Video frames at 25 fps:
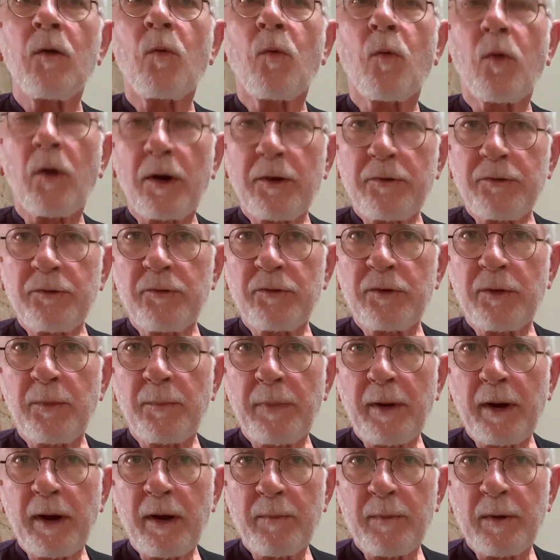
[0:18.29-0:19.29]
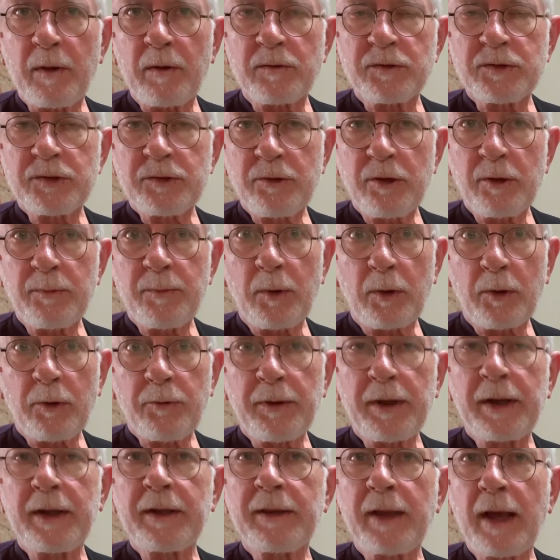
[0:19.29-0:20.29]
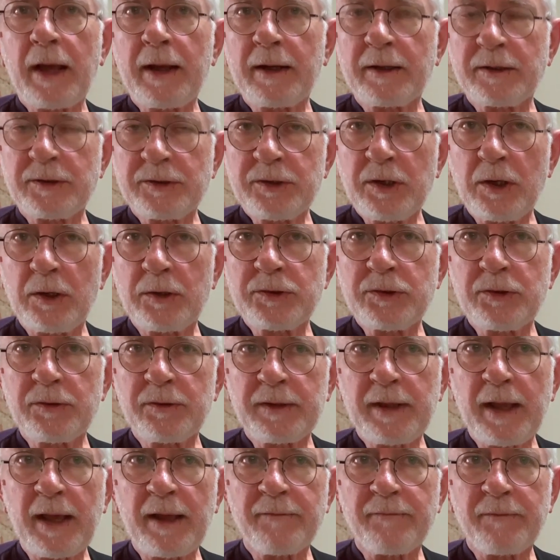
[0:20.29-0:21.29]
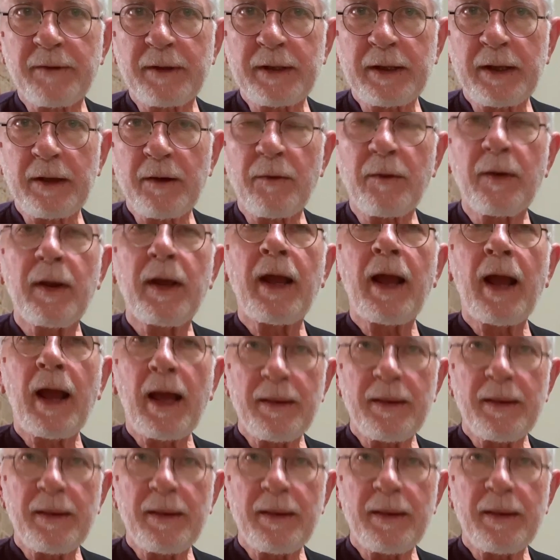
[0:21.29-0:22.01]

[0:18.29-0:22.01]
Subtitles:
work through the bare bones Cripple Creek that I showed you in that video,